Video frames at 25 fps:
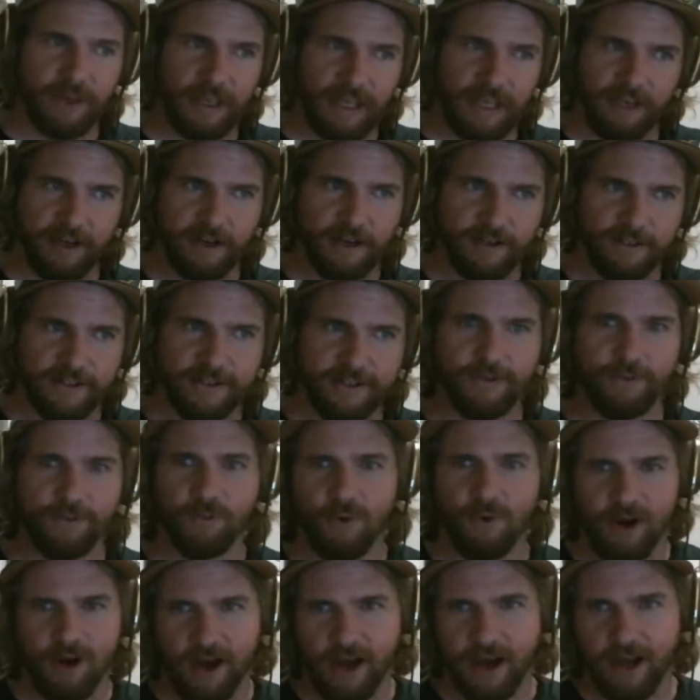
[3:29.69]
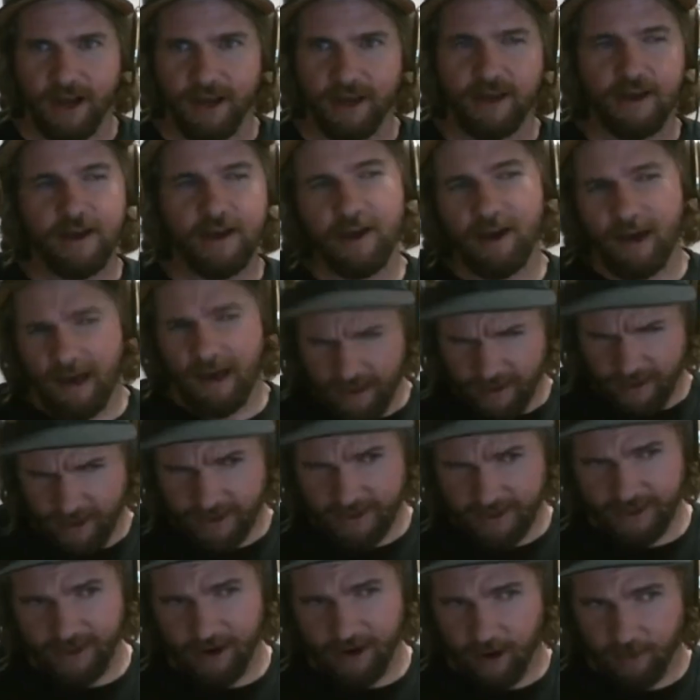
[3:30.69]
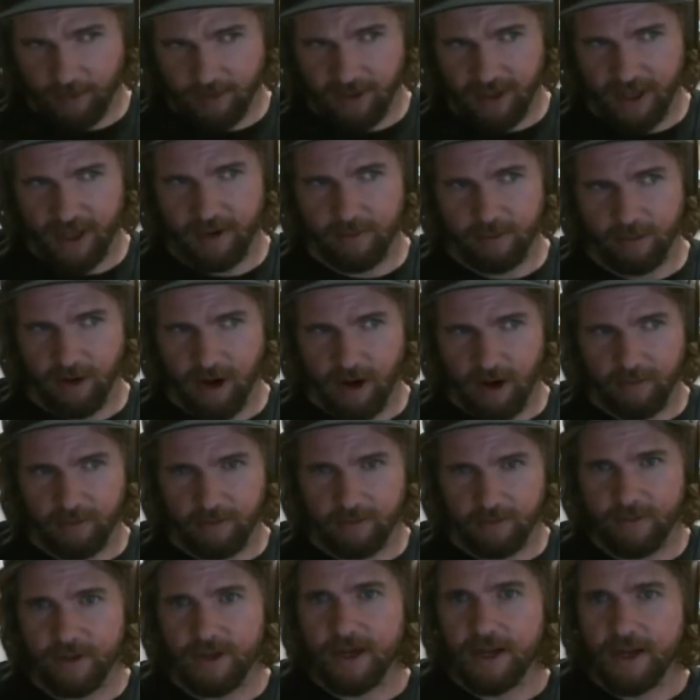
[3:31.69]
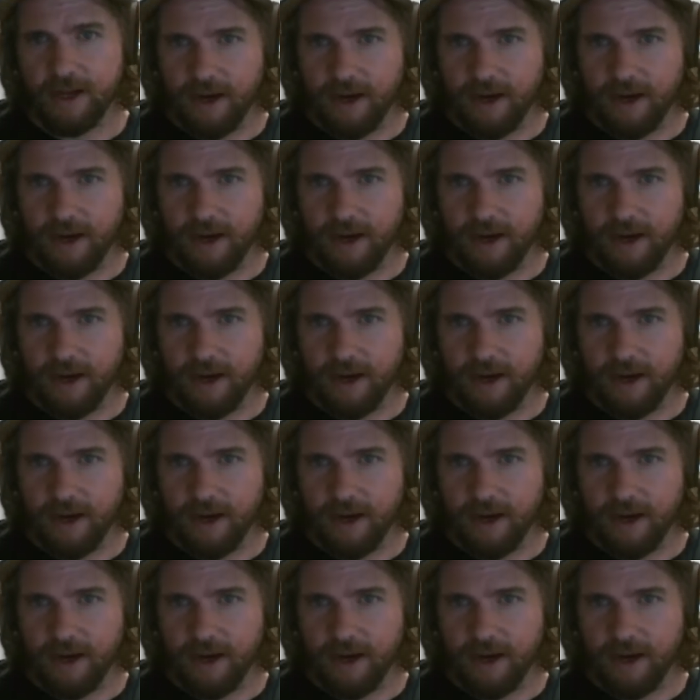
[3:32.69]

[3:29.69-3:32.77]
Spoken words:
get into why that's a complicated problem.